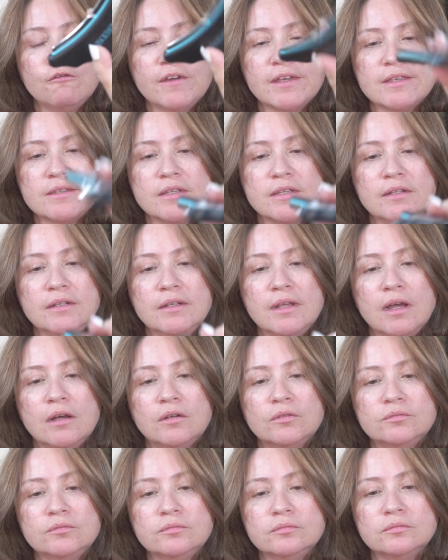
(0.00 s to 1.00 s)
facing
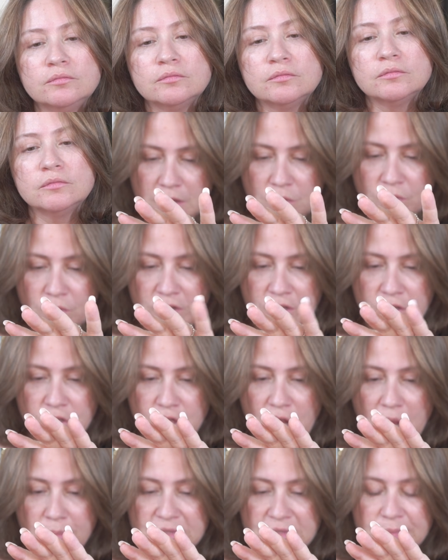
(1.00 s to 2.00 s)
down. When it
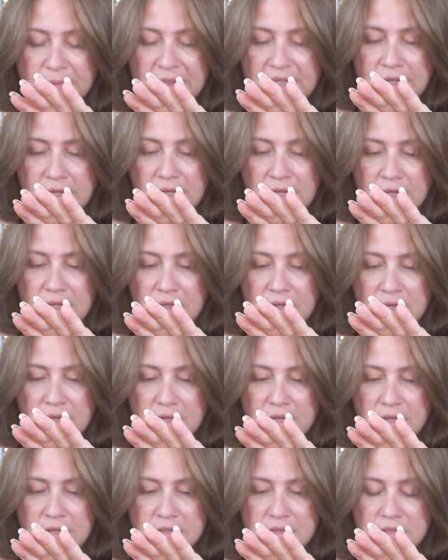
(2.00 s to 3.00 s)
stops blinking,
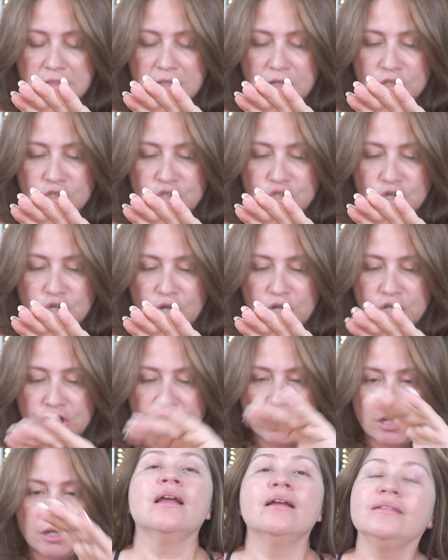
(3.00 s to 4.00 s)
it is done
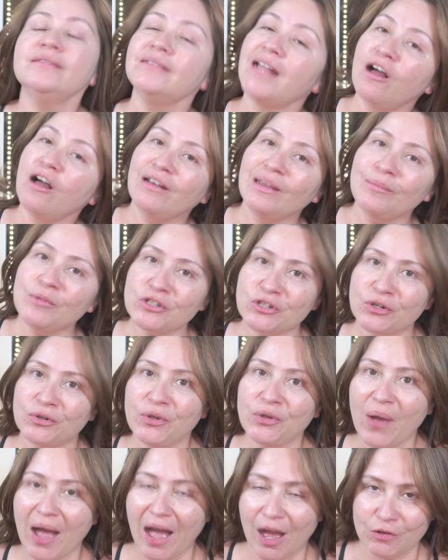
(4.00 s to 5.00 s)
charging. Now let me show
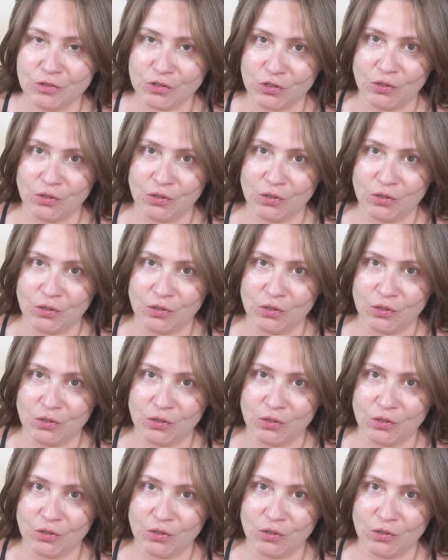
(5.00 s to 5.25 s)
you how to